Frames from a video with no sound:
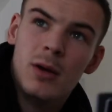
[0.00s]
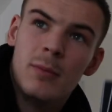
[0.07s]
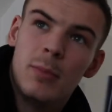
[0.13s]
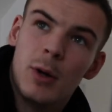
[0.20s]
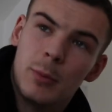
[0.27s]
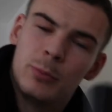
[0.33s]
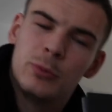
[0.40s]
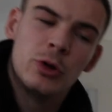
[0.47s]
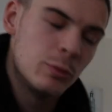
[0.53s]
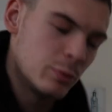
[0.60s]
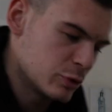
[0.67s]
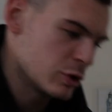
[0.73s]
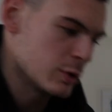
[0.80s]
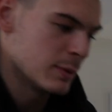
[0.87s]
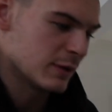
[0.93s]
but I do
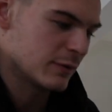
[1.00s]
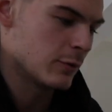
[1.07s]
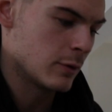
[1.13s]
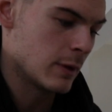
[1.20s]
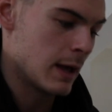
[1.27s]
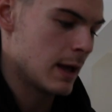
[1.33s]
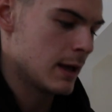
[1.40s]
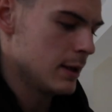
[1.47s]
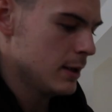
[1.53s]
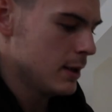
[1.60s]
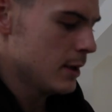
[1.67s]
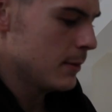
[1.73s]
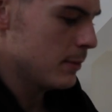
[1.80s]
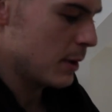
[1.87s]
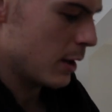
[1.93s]
presume it's for that.
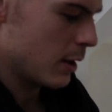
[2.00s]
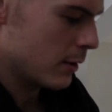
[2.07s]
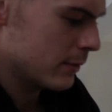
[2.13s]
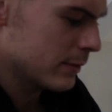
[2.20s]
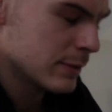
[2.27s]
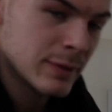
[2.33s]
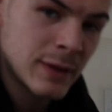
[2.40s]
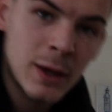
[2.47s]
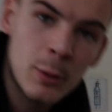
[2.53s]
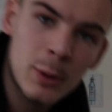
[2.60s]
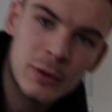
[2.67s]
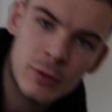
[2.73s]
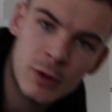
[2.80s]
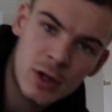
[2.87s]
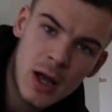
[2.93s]
But they
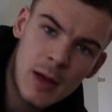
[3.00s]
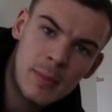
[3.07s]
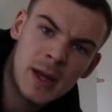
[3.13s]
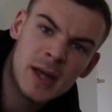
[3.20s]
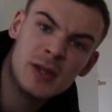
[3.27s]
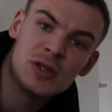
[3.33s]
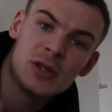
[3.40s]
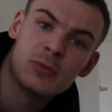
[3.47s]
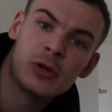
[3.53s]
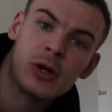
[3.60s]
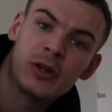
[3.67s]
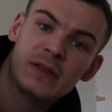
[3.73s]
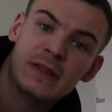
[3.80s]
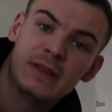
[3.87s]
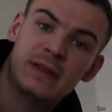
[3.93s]
always run a campaign,
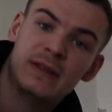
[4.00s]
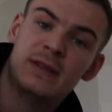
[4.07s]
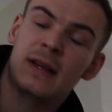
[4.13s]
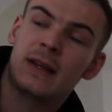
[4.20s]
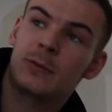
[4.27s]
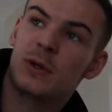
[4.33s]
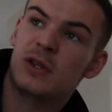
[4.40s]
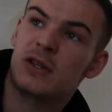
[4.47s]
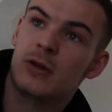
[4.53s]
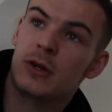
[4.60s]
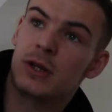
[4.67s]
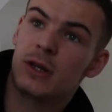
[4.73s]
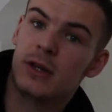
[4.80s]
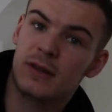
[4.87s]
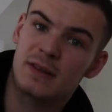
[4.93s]
Gymshark sixty-six, which is
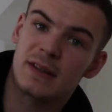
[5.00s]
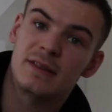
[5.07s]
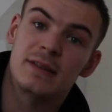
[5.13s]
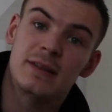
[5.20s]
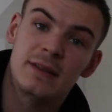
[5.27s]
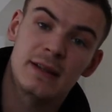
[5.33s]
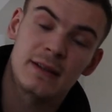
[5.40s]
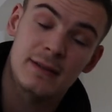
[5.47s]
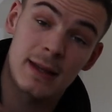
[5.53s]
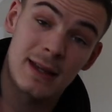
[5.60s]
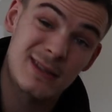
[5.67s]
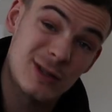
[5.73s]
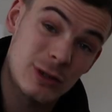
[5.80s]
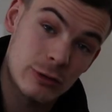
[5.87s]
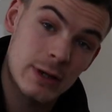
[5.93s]
like sixty-six
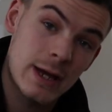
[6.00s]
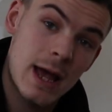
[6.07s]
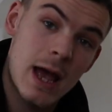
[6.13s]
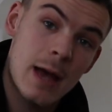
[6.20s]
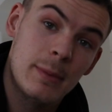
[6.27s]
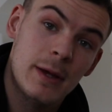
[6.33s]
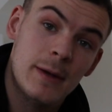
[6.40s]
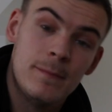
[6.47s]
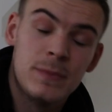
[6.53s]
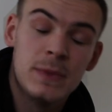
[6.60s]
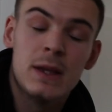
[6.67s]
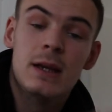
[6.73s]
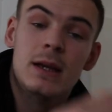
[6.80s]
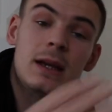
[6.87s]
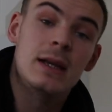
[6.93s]
days to create a habit
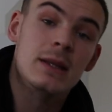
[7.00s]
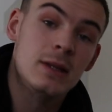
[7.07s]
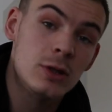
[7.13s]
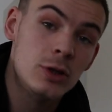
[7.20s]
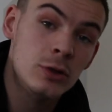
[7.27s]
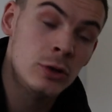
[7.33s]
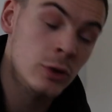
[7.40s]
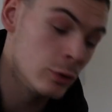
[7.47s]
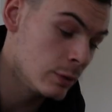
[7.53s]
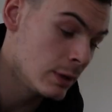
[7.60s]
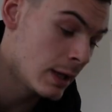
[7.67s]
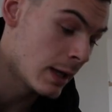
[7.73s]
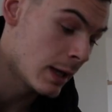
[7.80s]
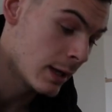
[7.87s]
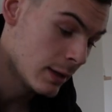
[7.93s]
in the new
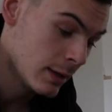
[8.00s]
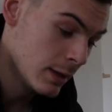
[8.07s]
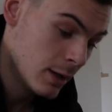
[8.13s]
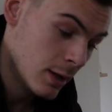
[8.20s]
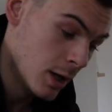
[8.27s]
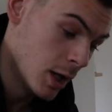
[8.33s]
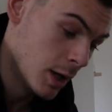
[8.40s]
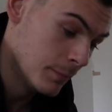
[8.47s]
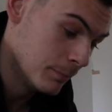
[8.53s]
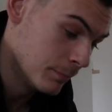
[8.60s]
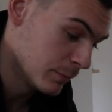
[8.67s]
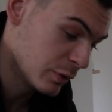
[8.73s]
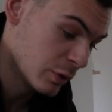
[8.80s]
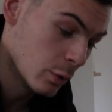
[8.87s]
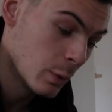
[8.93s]
year. Um,
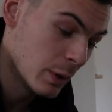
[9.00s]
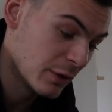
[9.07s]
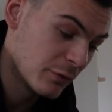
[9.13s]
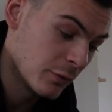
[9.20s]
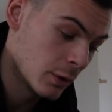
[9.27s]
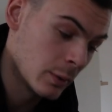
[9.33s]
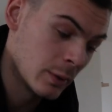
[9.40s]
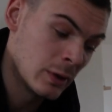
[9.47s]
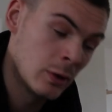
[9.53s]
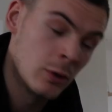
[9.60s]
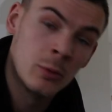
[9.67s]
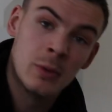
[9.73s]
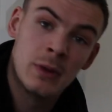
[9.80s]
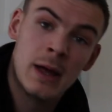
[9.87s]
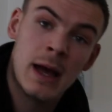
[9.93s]
so always following
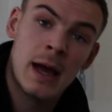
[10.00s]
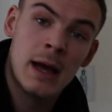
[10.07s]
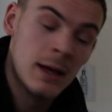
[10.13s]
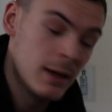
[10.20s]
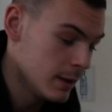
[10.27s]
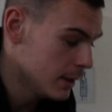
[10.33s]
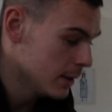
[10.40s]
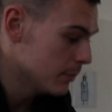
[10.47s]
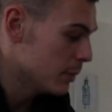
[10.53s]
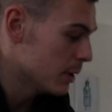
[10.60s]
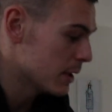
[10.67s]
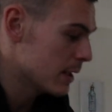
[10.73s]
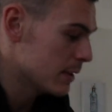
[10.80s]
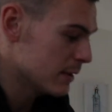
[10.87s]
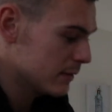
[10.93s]
along with that. But
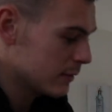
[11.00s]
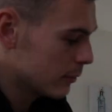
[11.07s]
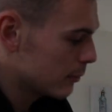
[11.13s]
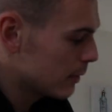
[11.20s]
yeah, this is a